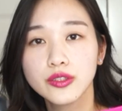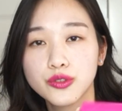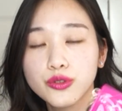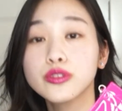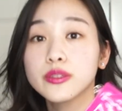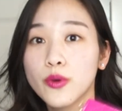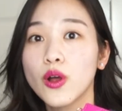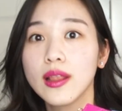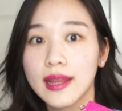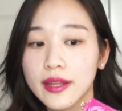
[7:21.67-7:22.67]
two
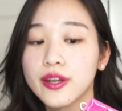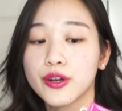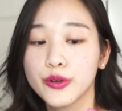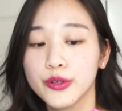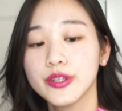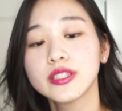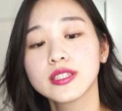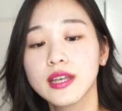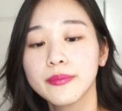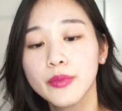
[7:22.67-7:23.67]
small leather
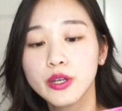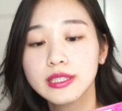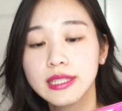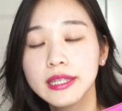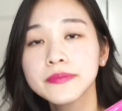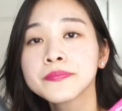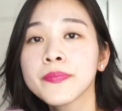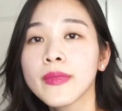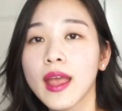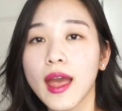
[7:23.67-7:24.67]
goods unboxing.
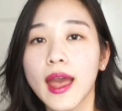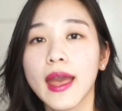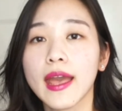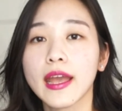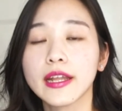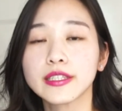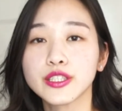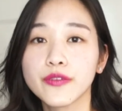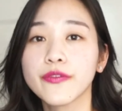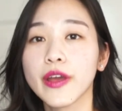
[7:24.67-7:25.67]
And
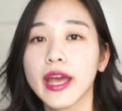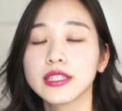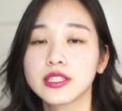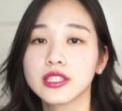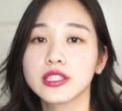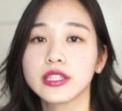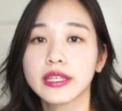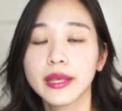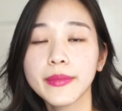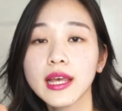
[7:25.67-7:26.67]
don't forget to
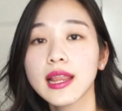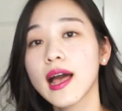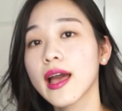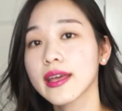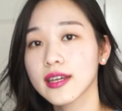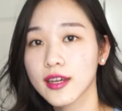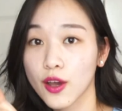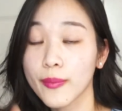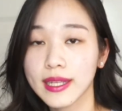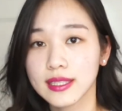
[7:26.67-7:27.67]
give me a like,
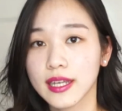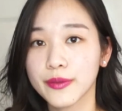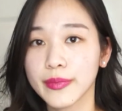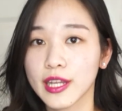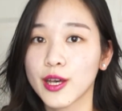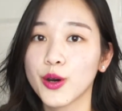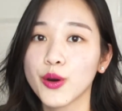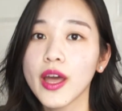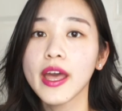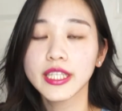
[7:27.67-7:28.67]
comment down
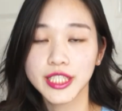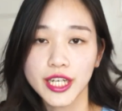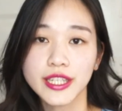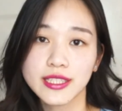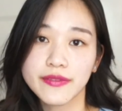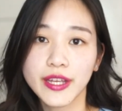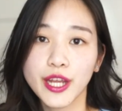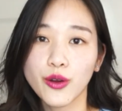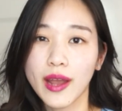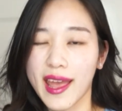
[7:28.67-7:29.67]
below, share this
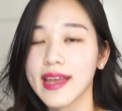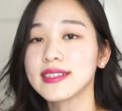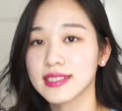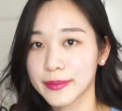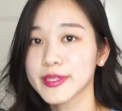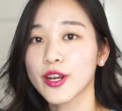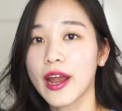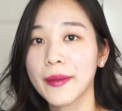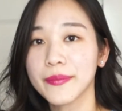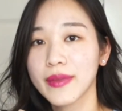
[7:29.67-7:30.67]
video and
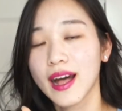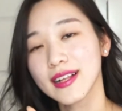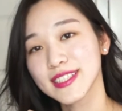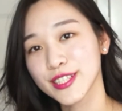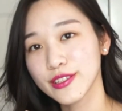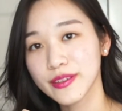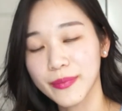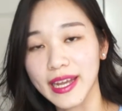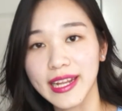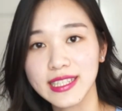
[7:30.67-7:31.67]
subscribe. I'll see you in
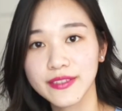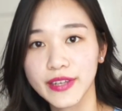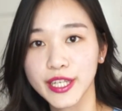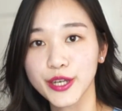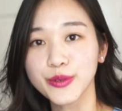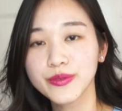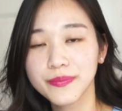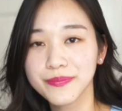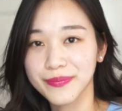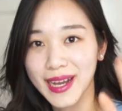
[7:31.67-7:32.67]
my next video.
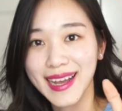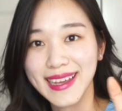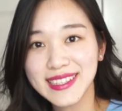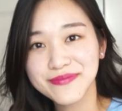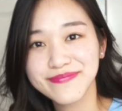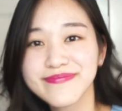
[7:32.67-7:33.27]
Bye!